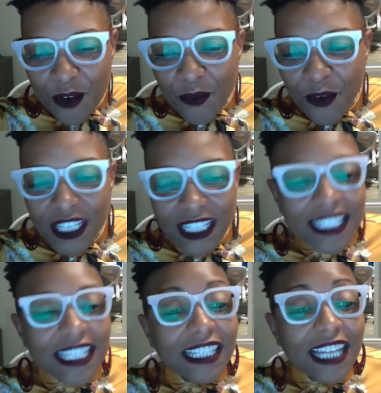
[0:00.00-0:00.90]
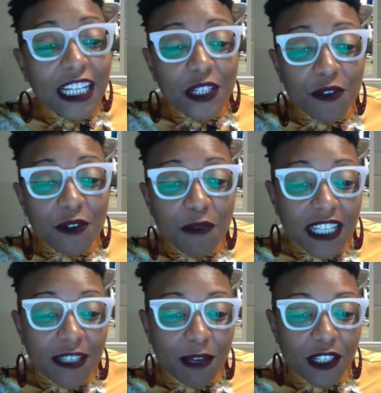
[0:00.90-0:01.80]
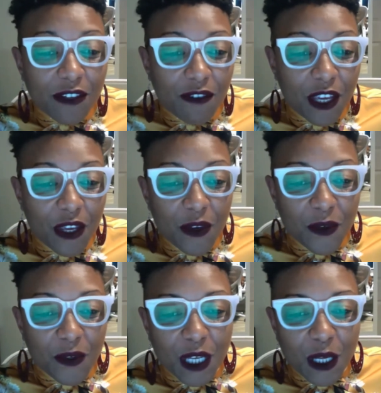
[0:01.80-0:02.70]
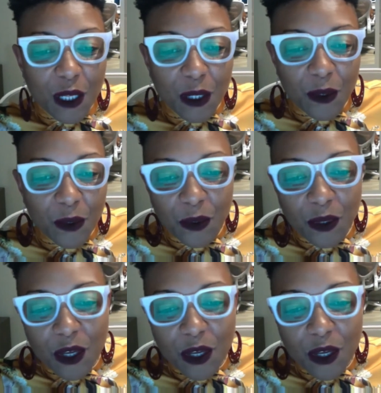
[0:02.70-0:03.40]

Recent selected group exhibition venues include